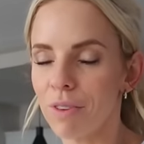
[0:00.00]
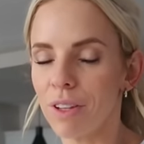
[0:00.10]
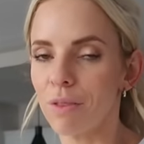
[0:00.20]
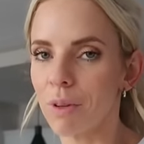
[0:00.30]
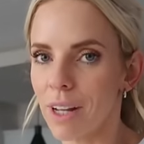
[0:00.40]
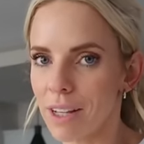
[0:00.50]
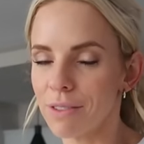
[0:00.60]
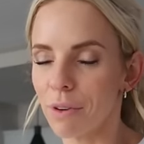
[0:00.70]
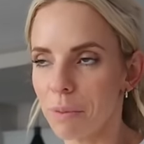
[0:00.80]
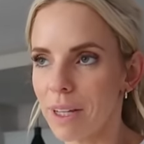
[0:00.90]
And 3
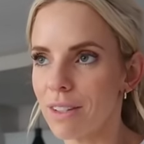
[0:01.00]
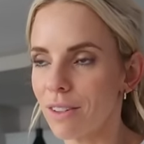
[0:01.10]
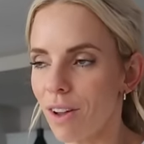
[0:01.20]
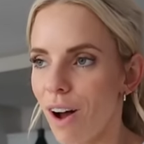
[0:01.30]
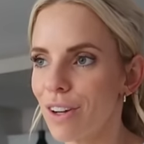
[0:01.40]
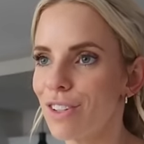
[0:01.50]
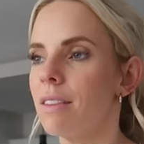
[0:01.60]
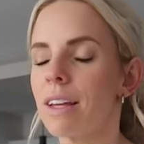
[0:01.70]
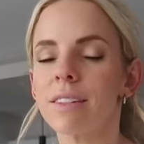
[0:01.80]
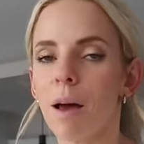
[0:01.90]
days for me is a lot.
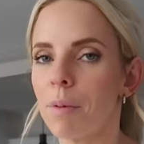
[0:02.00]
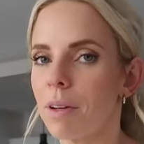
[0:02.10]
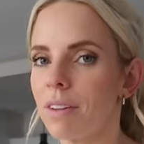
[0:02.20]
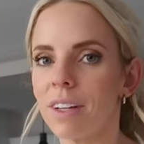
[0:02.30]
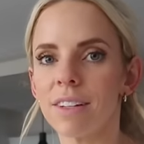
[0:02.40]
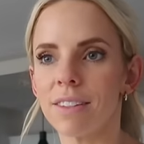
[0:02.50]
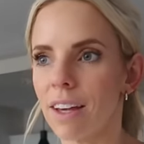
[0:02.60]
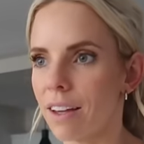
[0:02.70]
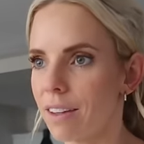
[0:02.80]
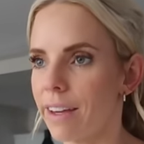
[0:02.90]
Things happen. You get
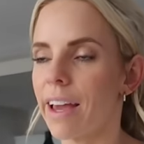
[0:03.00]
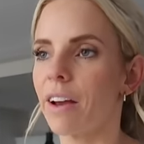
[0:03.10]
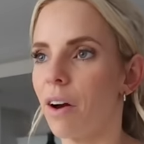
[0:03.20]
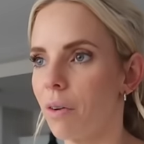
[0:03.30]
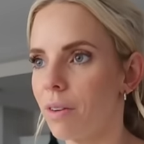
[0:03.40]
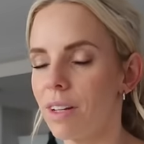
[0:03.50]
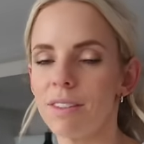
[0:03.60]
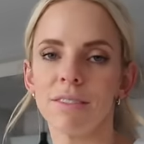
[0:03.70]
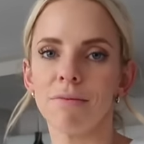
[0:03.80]
sick. You can't go. It's